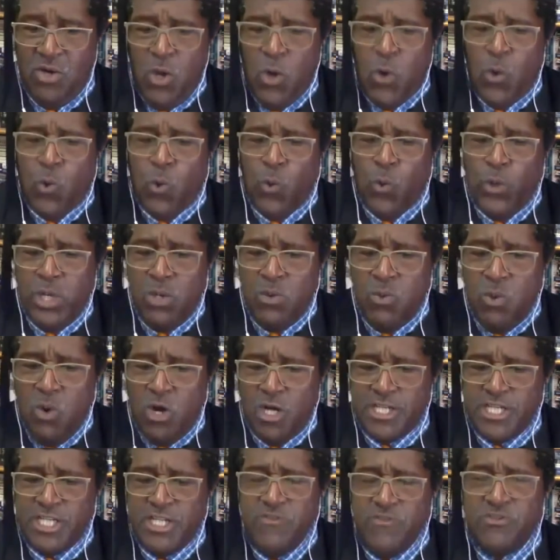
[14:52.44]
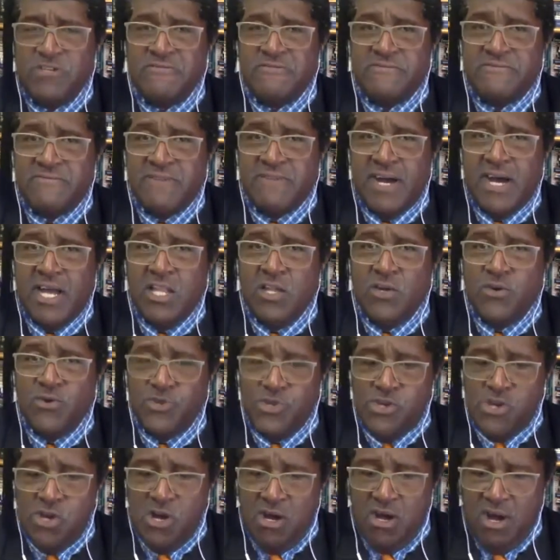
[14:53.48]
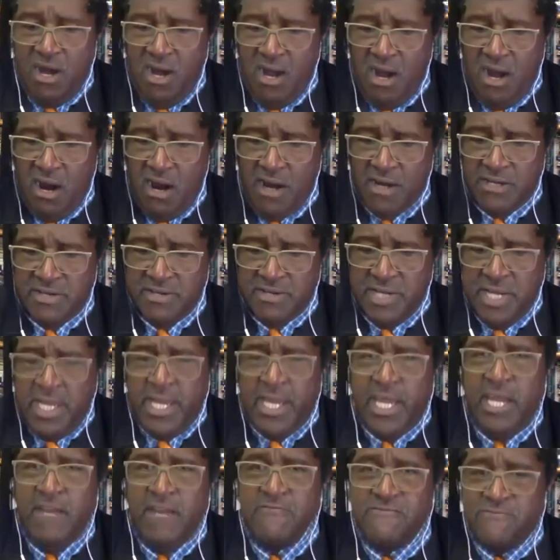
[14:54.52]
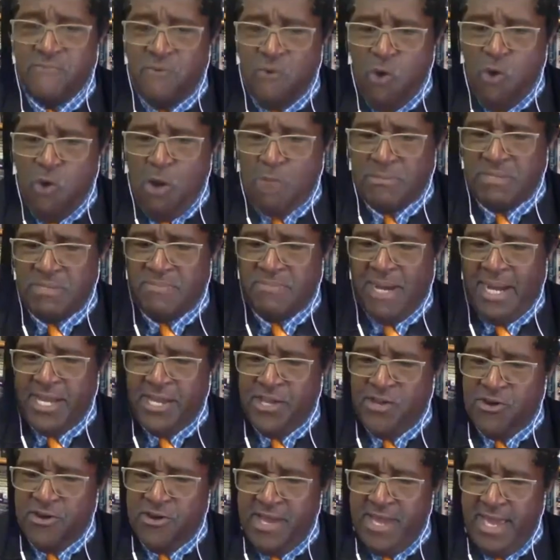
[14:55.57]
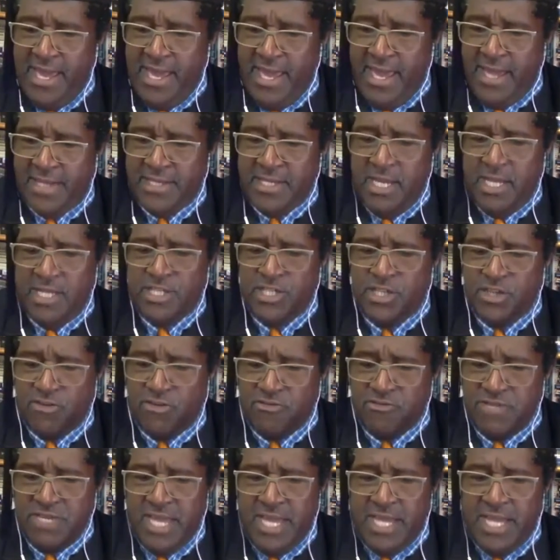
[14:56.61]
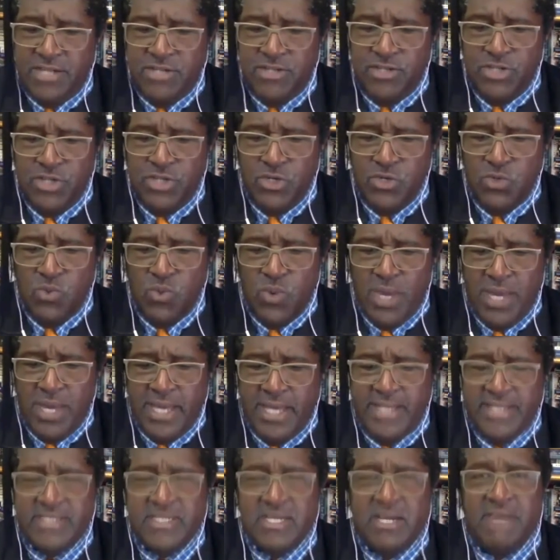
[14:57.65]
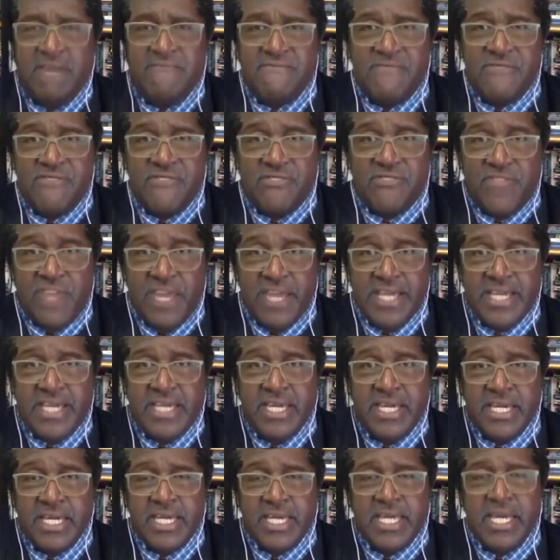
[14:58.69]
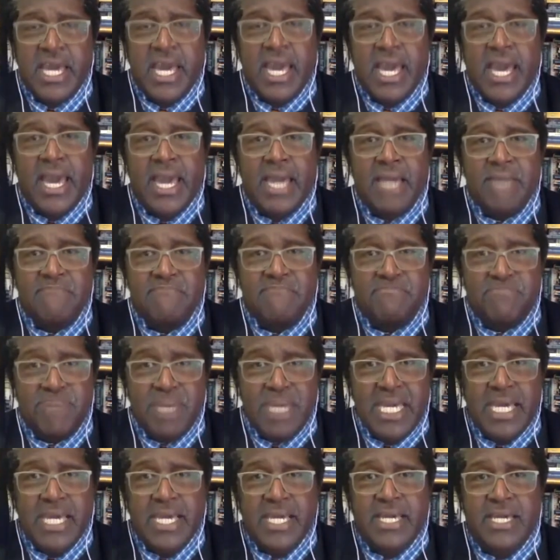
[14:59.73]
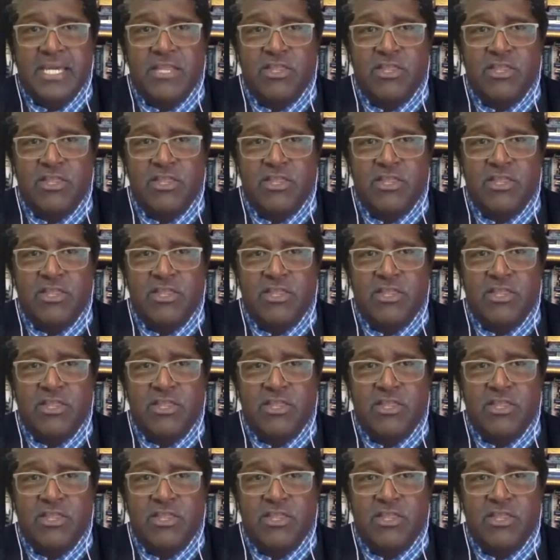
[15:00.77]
we want you to follow your heart informed by your head to create new ways of thinking and being in the